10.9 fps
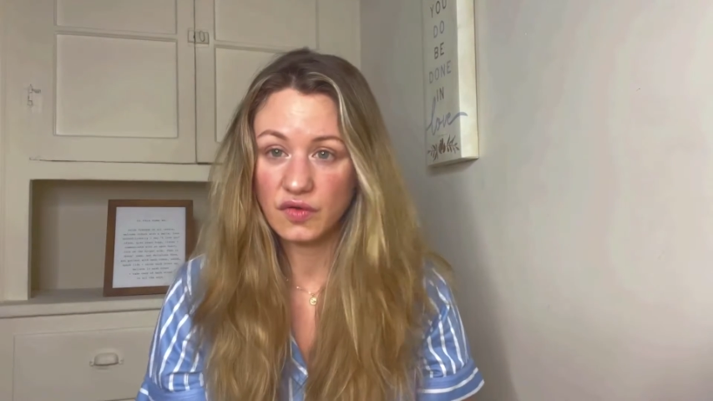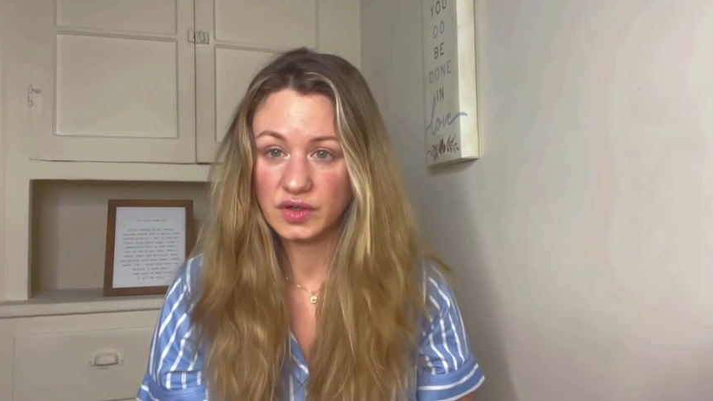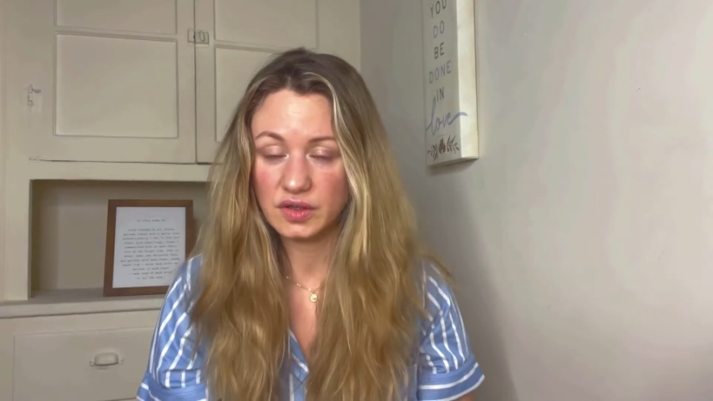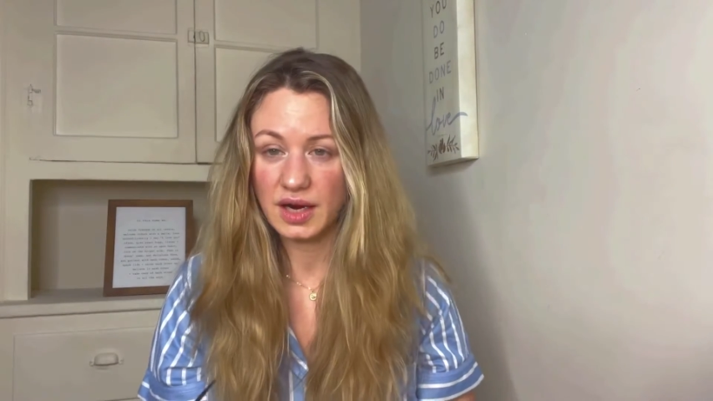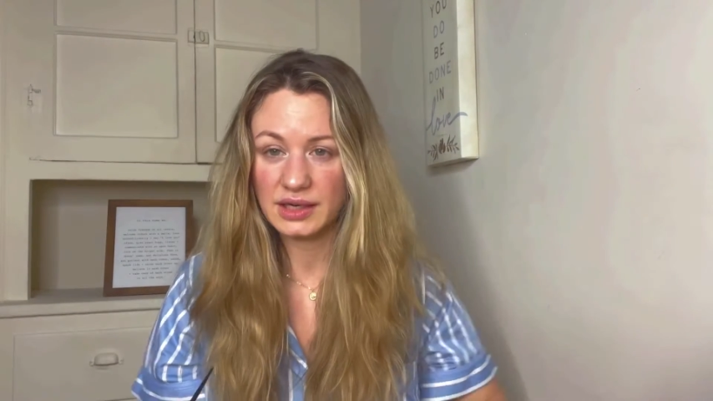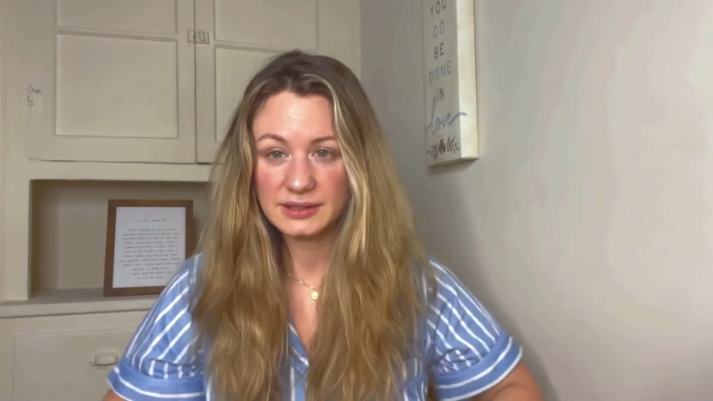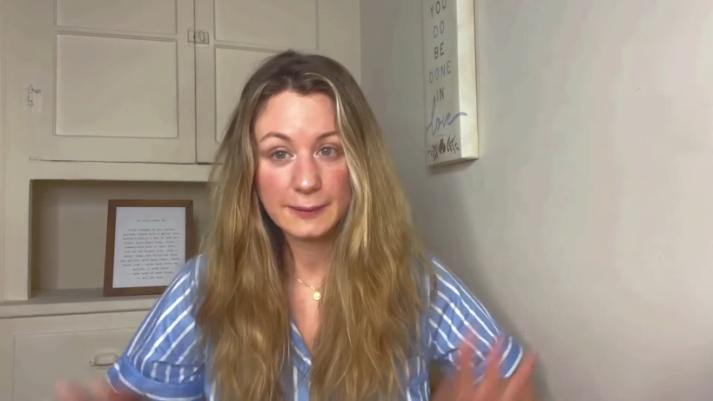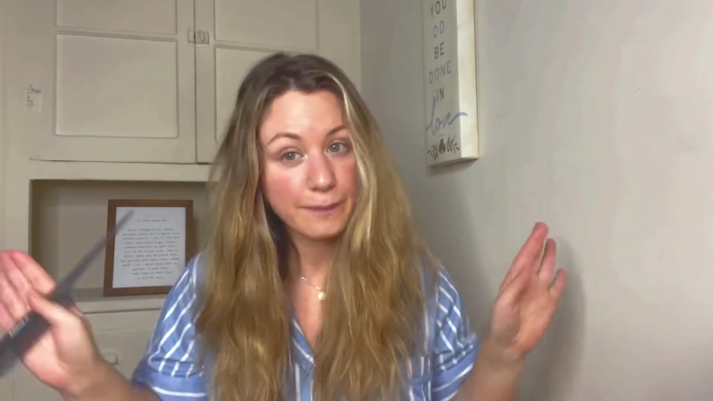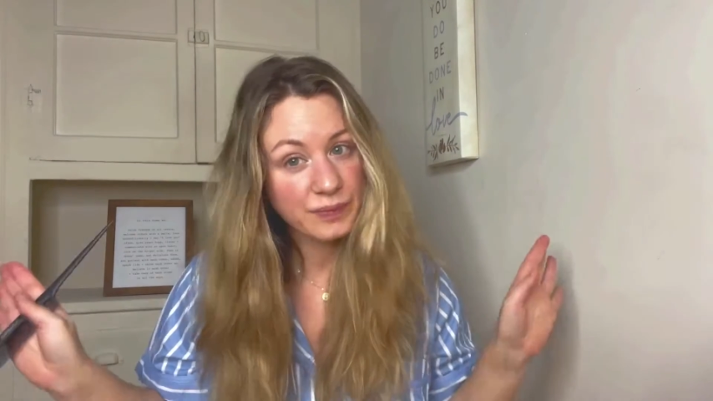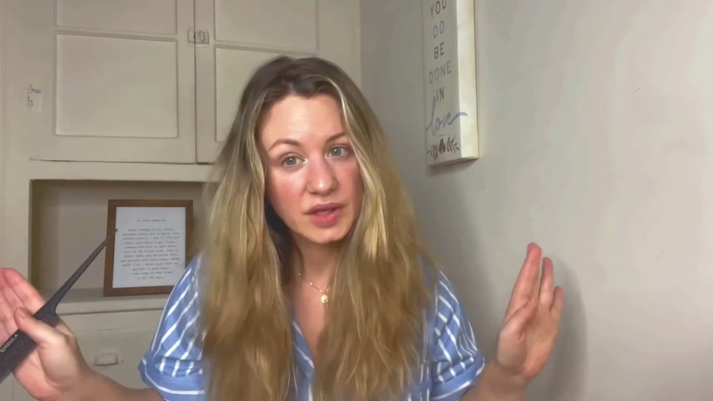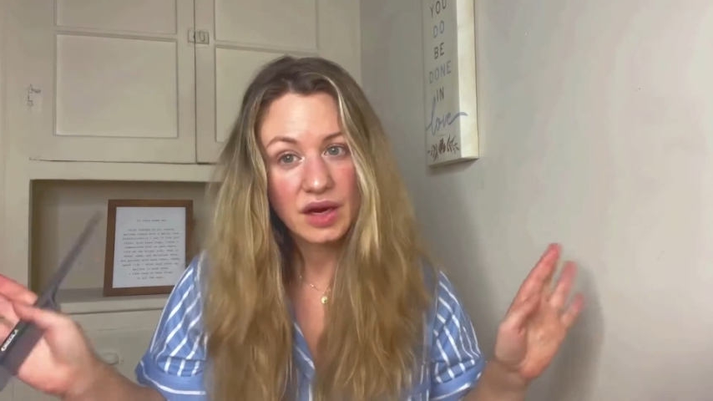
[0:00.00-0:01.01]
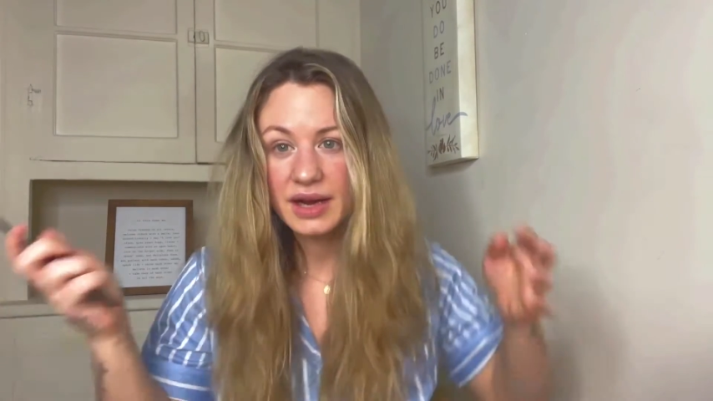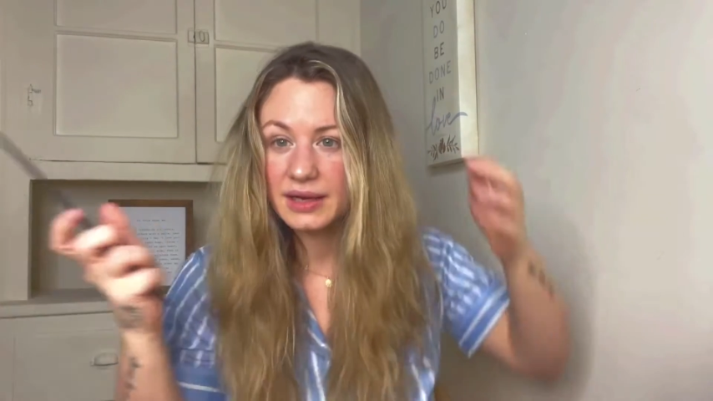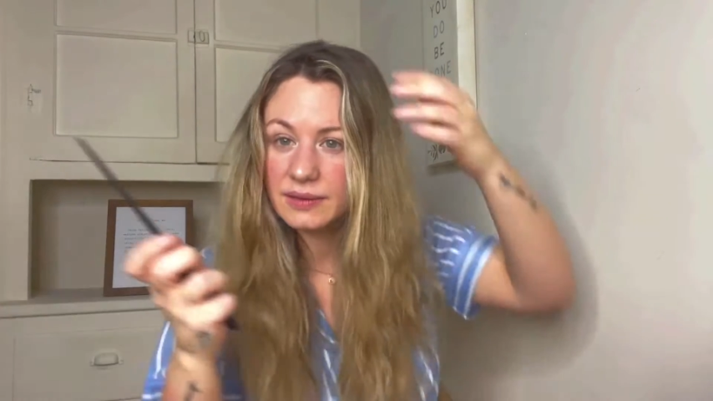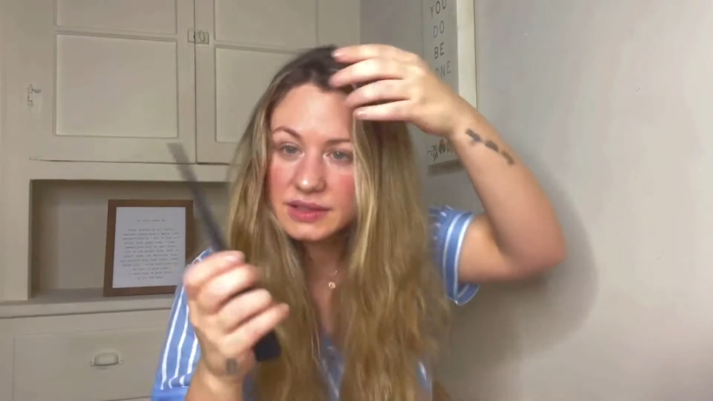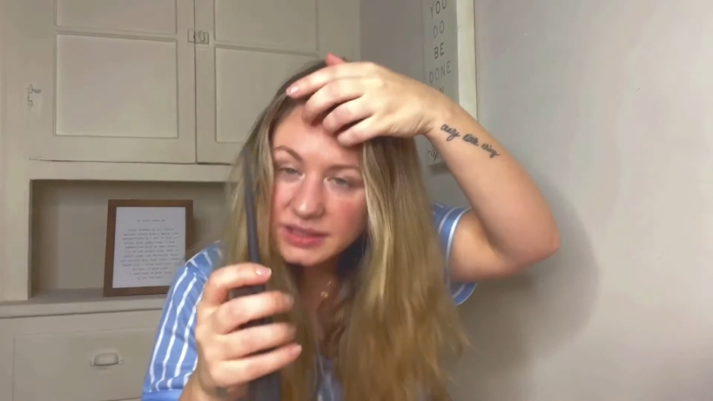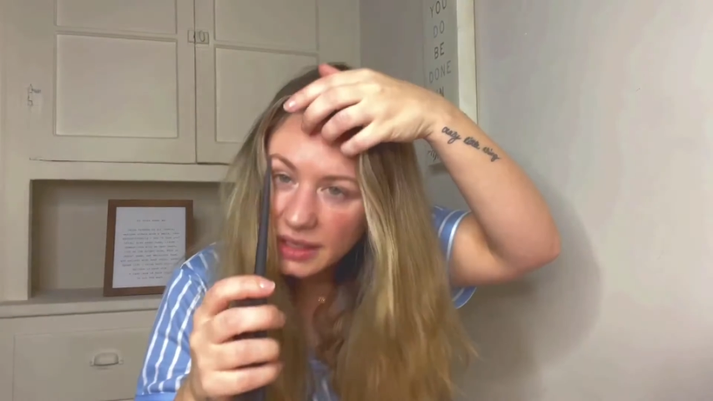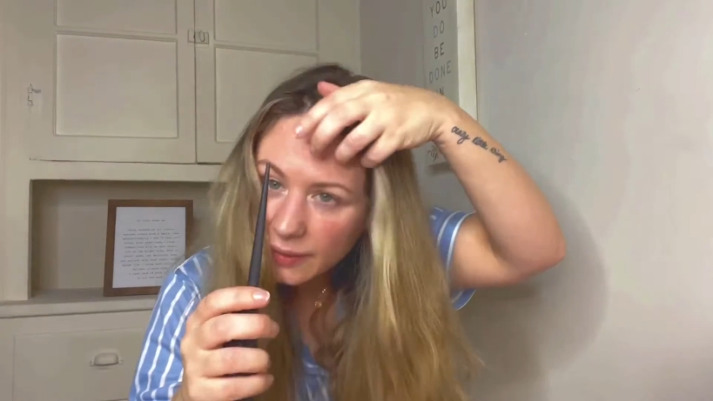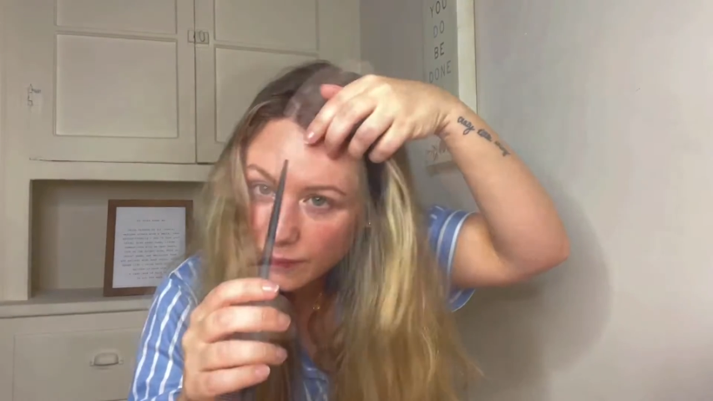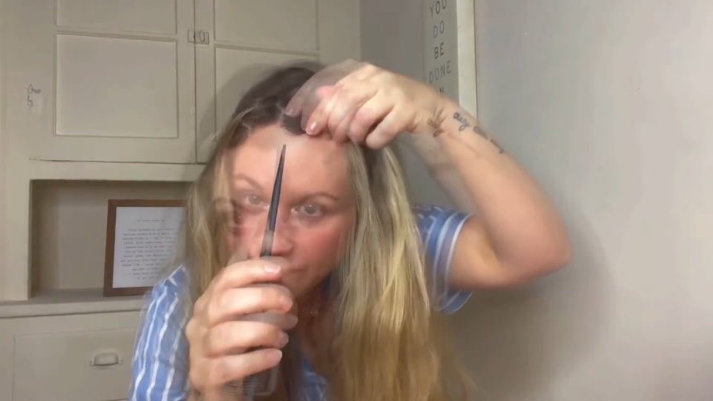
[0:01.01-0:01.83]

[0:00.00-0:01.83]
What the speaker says: direct. All right, so I'm going to